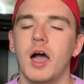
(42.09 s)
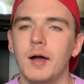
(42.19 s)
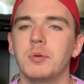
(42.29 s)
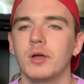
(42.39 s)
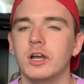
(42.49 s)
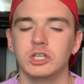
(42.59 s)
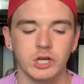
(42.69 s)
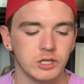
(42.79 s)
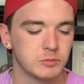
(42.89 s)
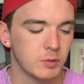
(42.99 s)
I'm probably gonna
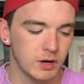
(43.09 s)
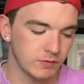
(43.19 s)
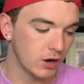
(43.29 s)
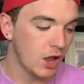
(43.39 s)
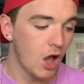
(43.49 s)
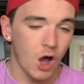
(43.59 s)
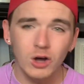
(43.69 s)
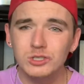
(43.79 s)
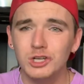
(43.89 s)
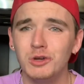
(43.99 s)
change, but whatever.
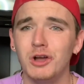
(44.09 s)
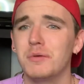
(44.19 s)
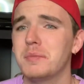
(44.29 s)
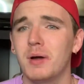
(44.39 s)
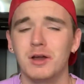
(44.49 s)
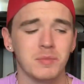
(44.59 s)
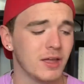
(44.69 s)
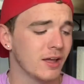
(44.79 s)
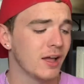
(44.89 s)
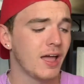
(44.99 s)
Also, y'all be proud of
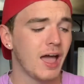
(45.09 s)
me.